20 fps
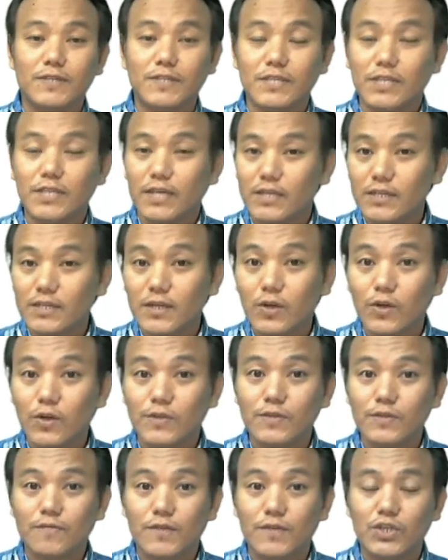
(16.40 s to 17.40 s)
and
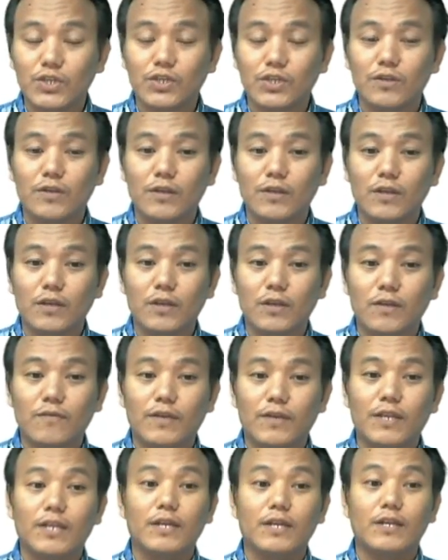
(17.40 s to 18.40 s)
conservation.
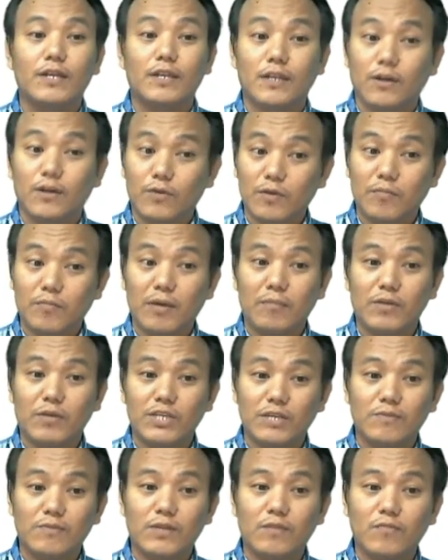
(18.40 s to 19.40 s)
Right. Now remember,
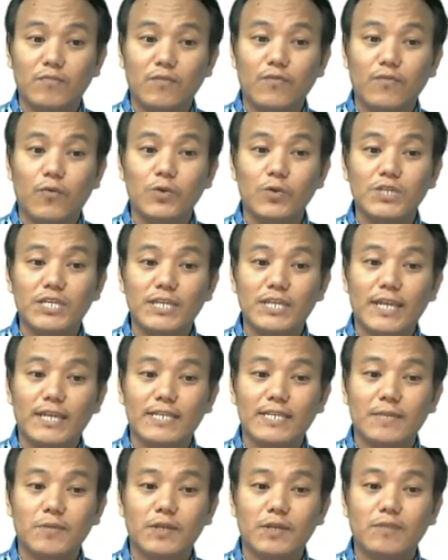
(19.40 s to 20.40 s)
chapter number 14 and
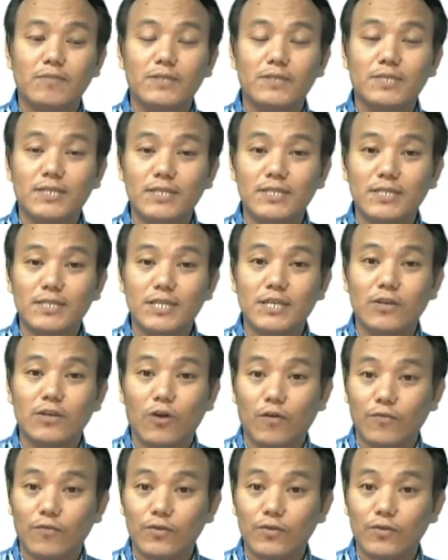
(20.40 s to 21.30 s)
chapter number 16 of unit